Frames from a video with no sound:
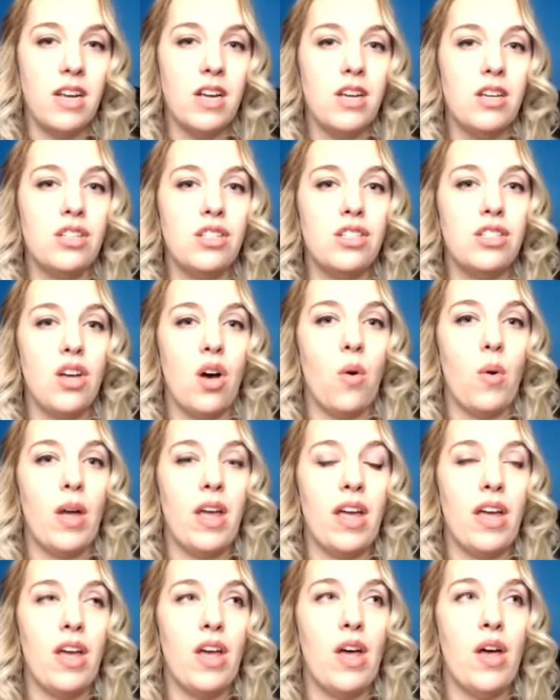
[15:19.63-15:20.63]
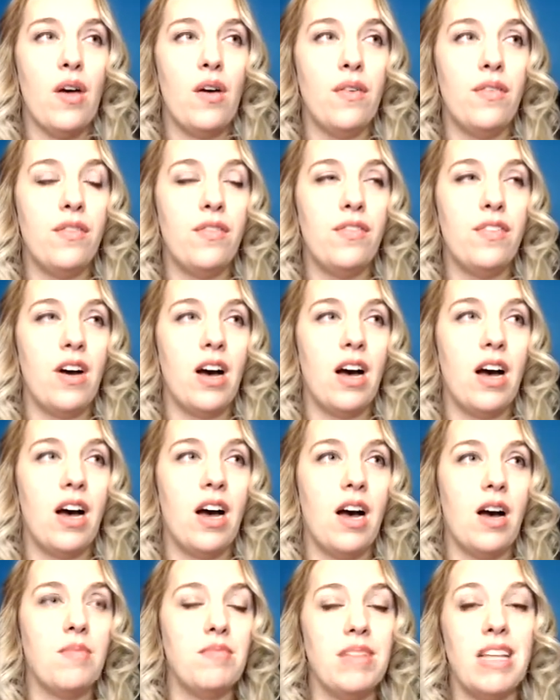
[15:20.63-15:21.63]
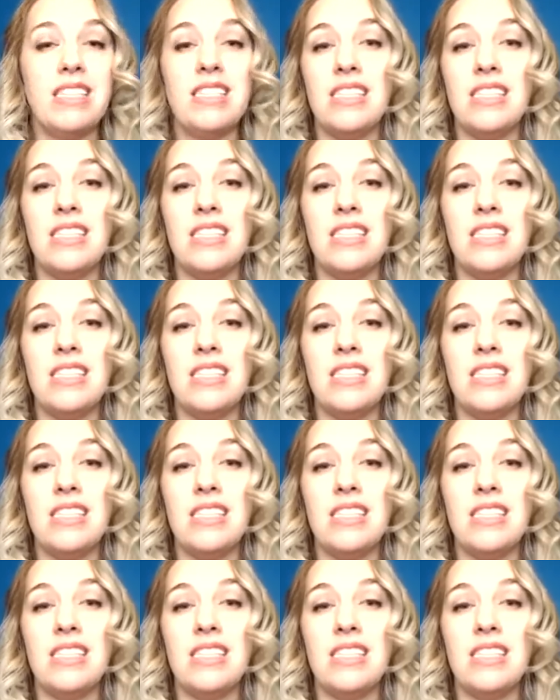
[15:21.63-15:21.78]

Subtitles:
So if, let's